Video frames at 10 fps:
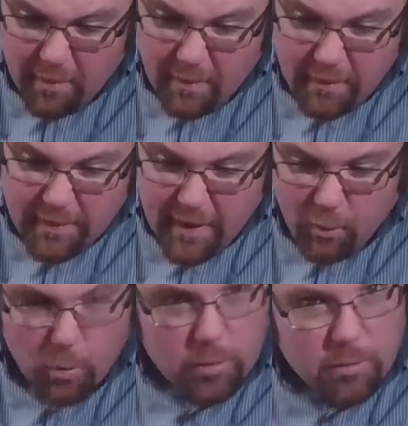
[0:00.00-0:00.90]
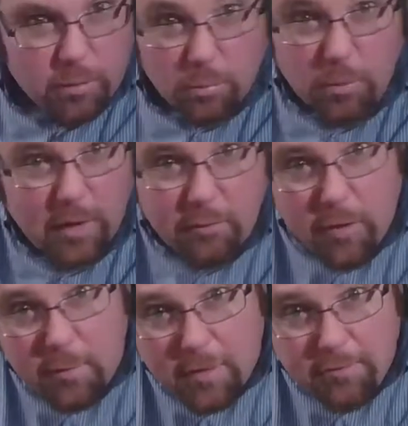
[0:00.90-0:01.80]
that word, whatever,
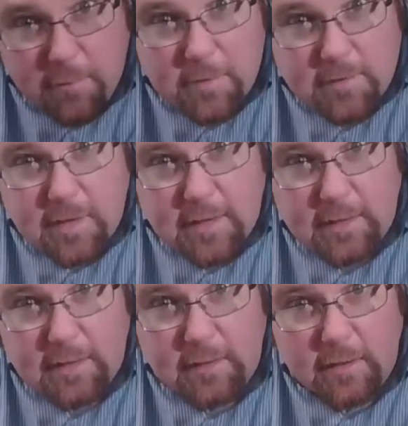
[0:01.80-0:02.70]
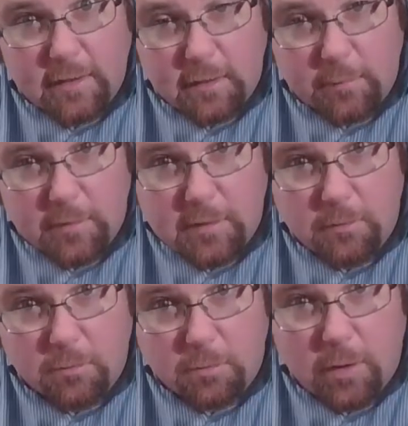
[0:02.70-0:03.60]
if I missed anything, it'll be
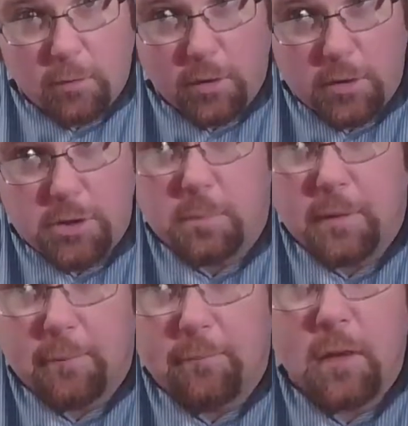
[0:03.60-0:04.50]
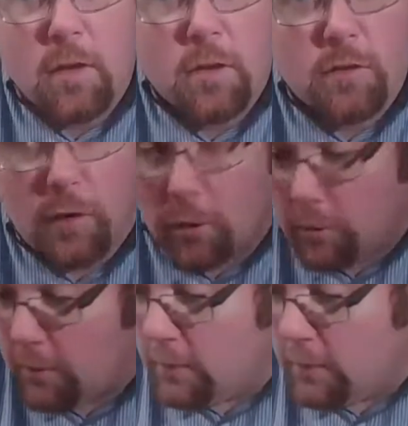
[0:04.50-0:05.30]
right where it should be. So,